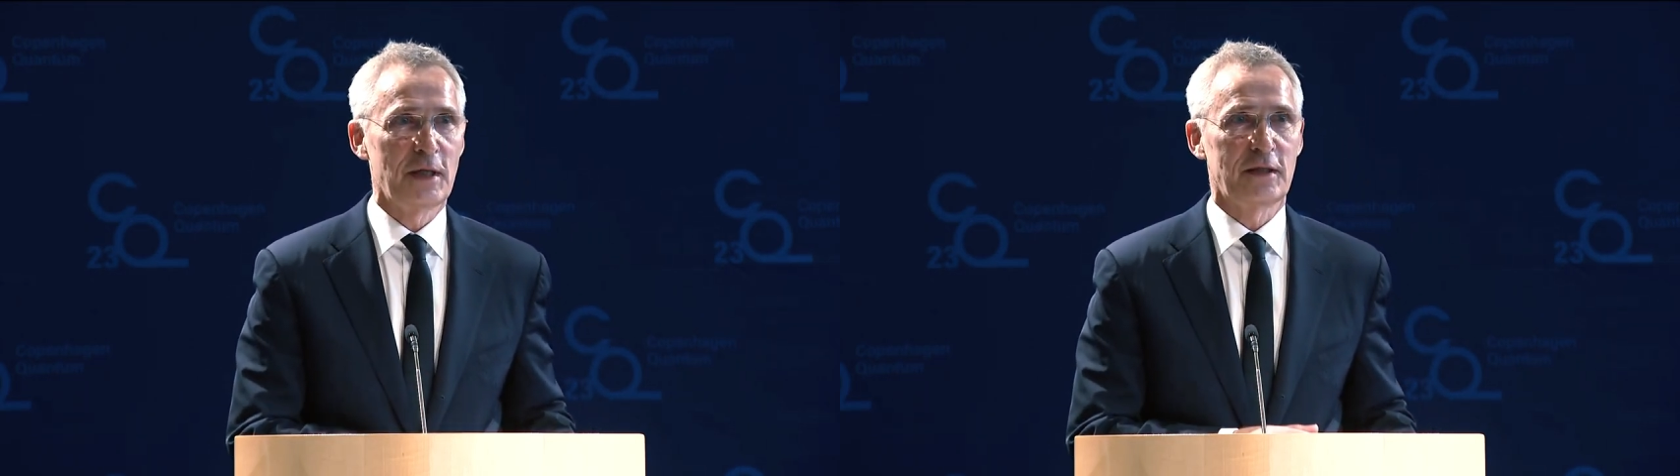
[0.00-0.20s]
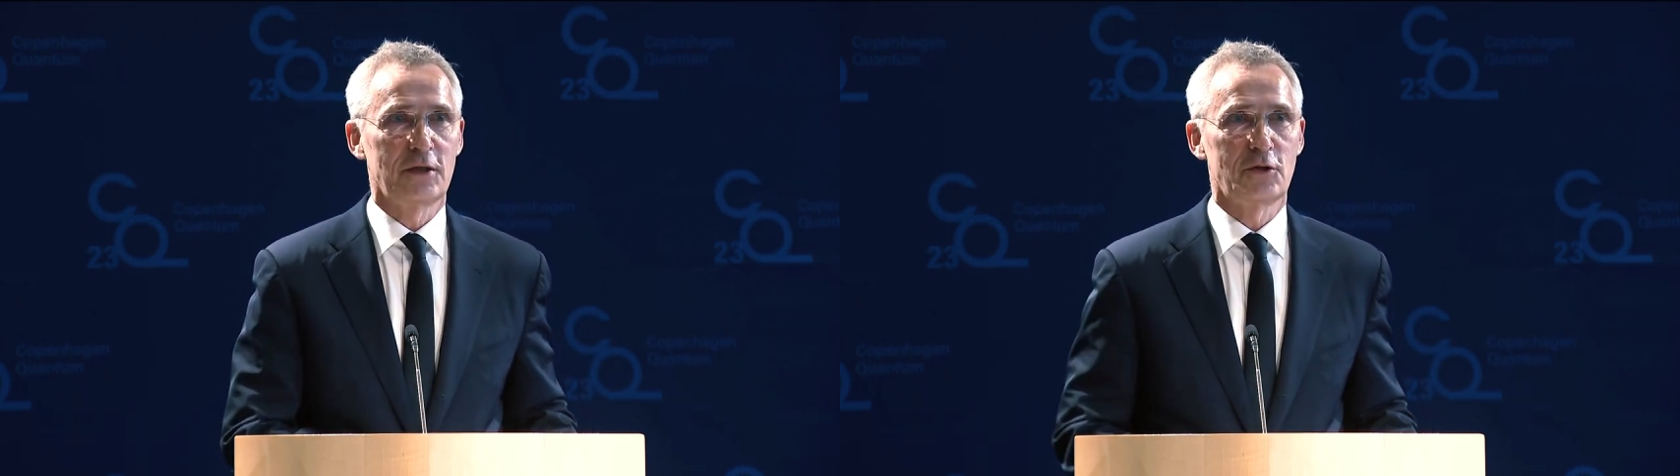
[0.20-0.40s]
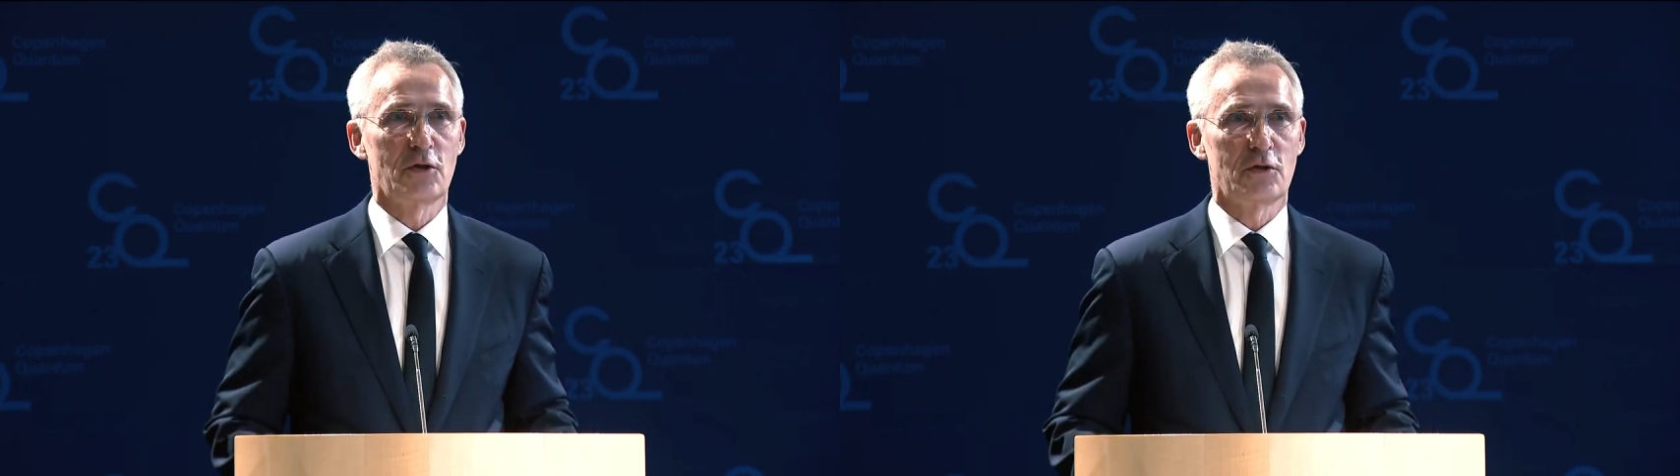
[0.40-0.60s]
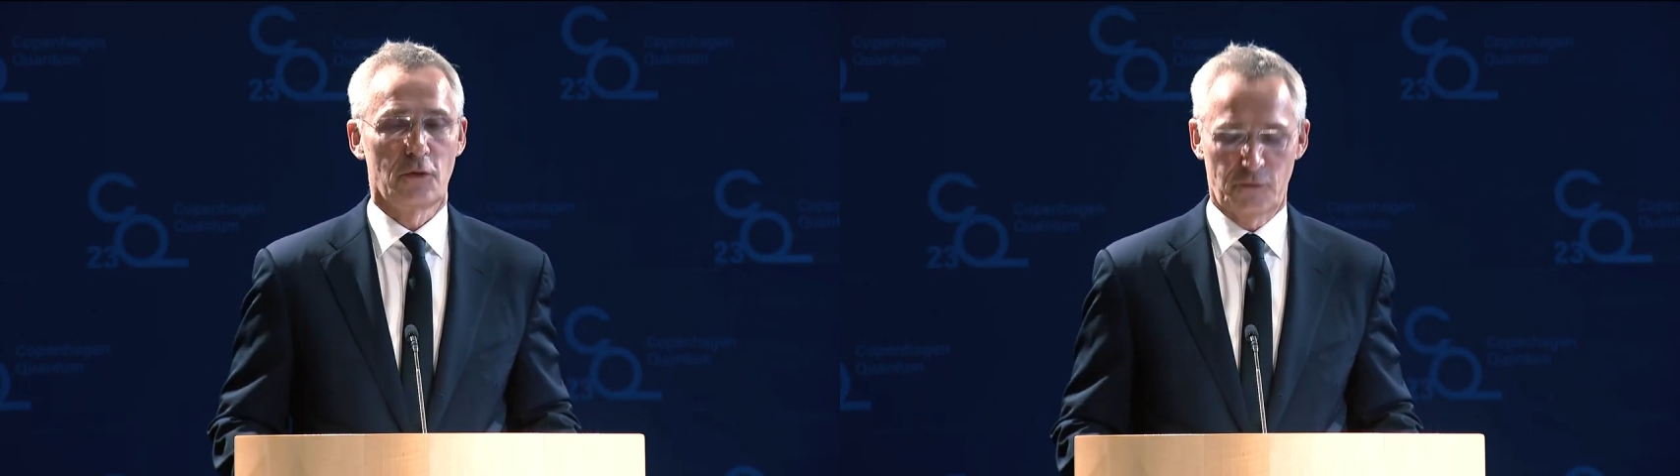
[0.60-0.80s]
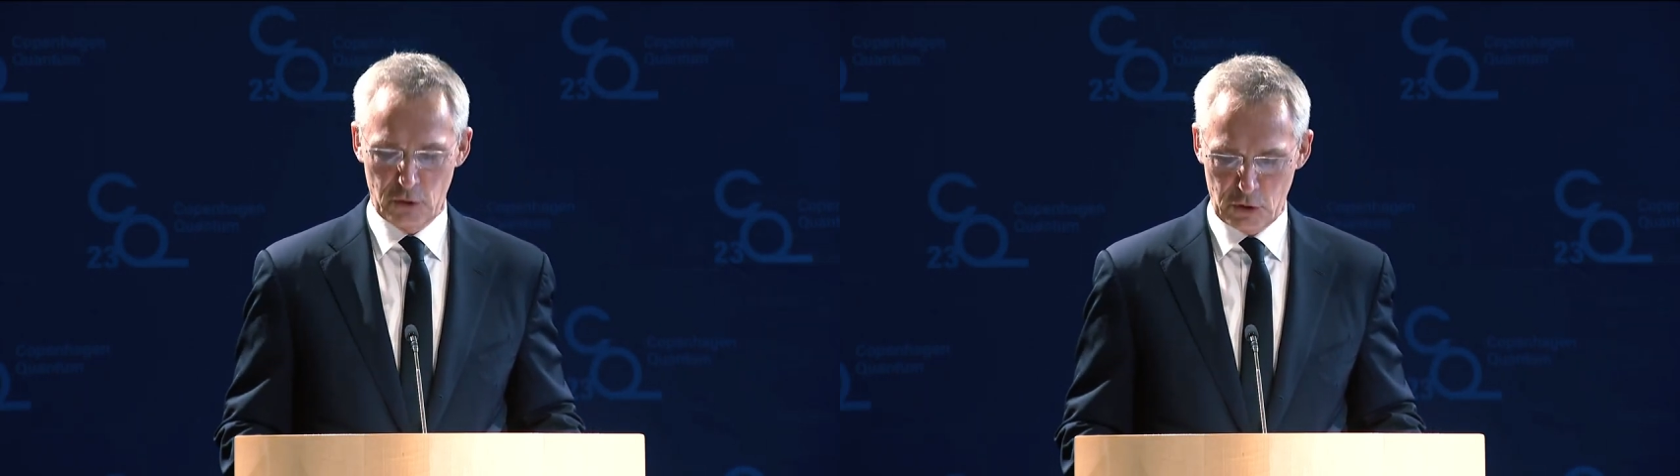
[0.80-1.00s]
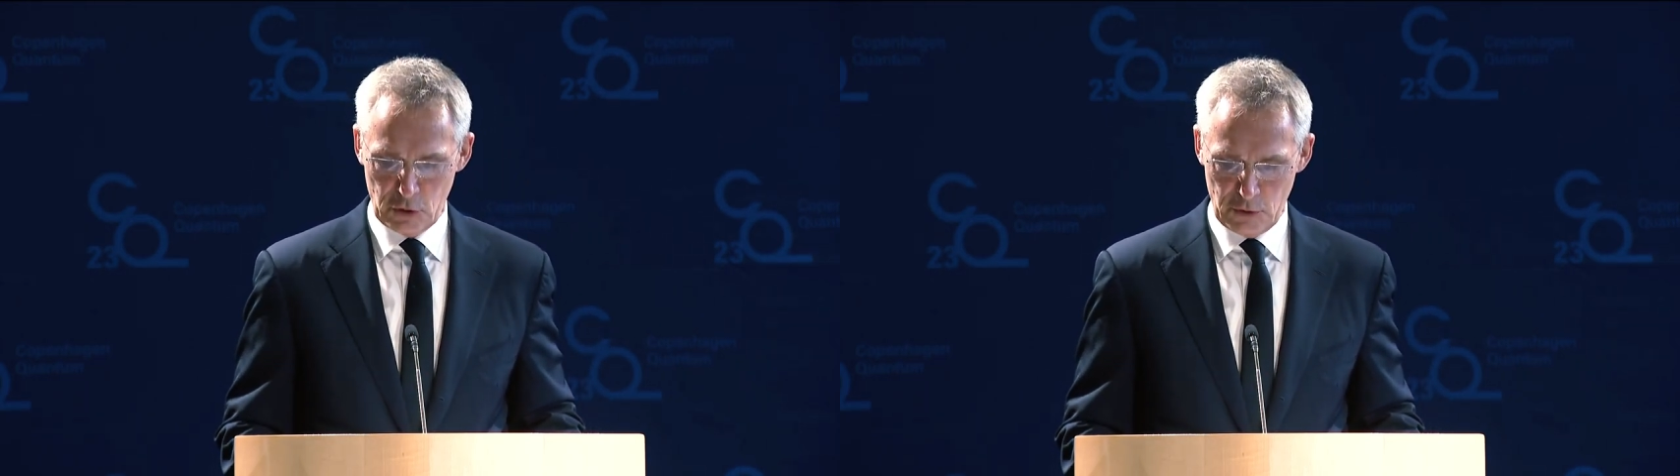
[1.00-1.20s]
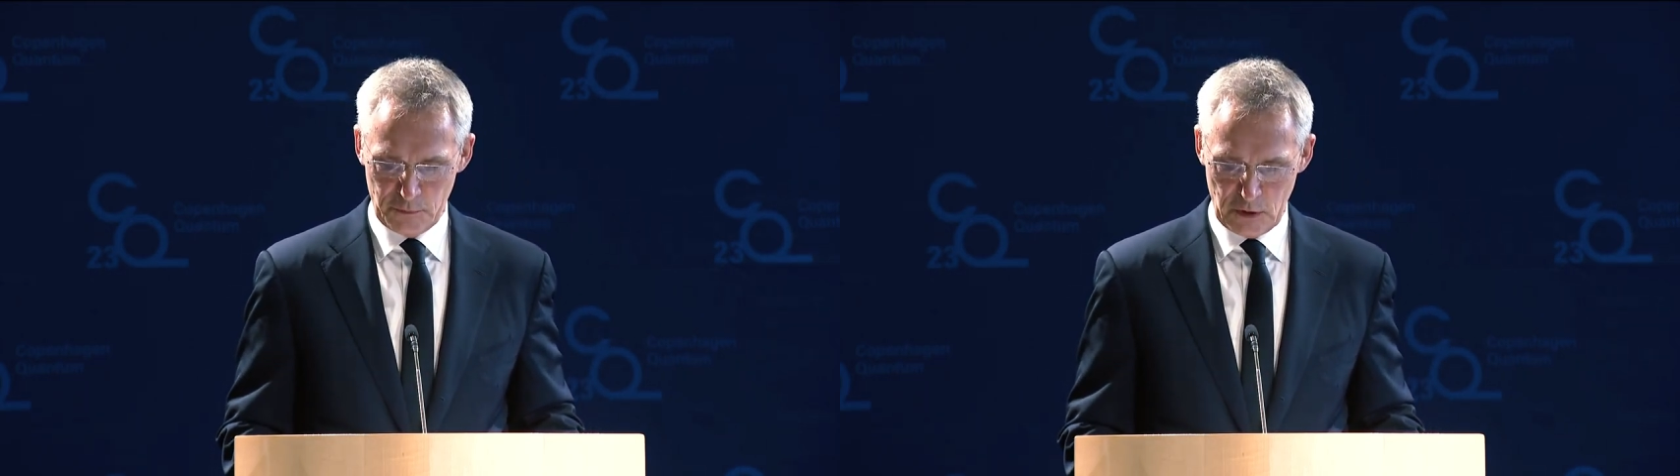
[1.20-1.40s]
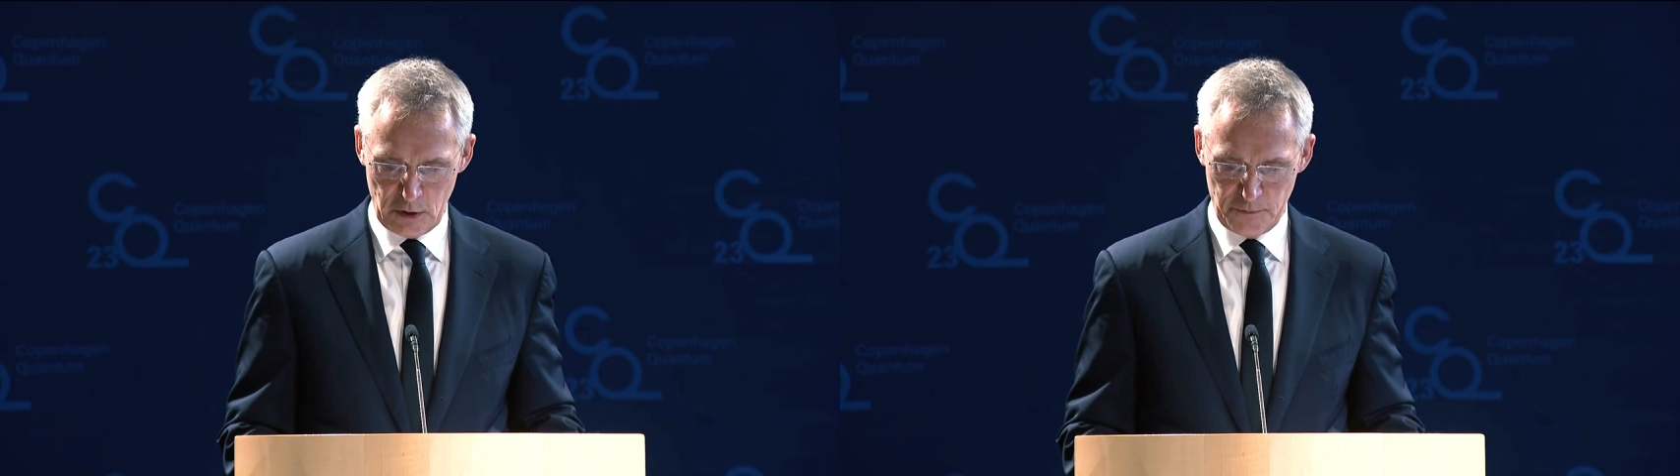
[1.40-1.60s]
Mette just referred
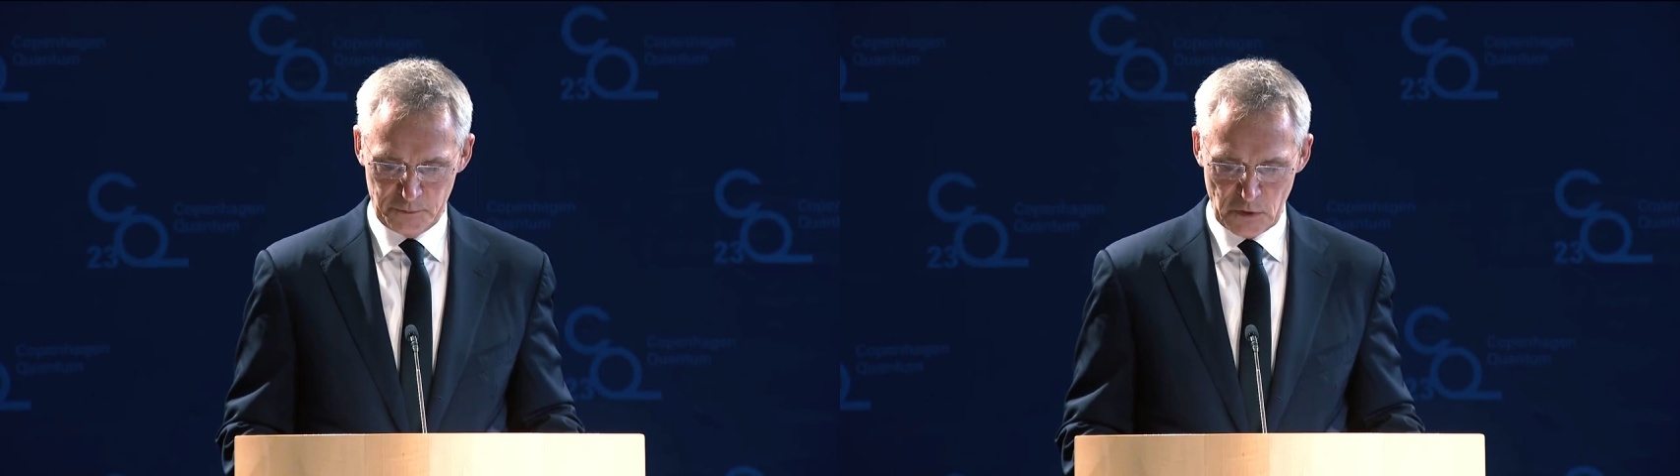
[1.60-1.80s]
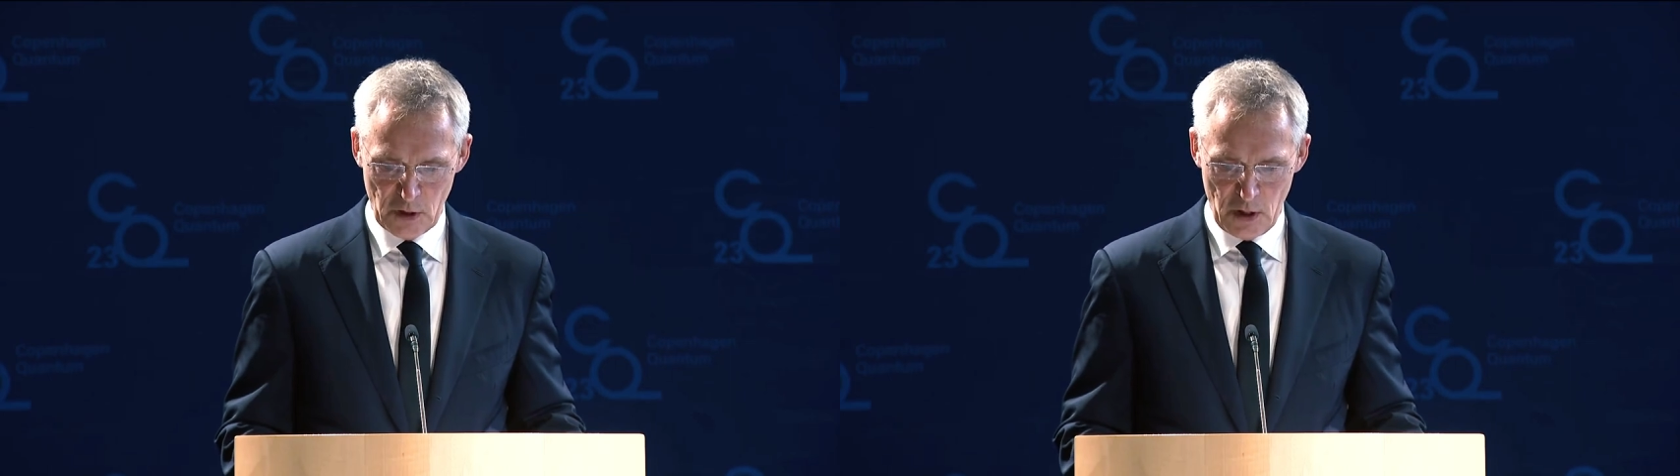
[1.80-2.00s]
to, um,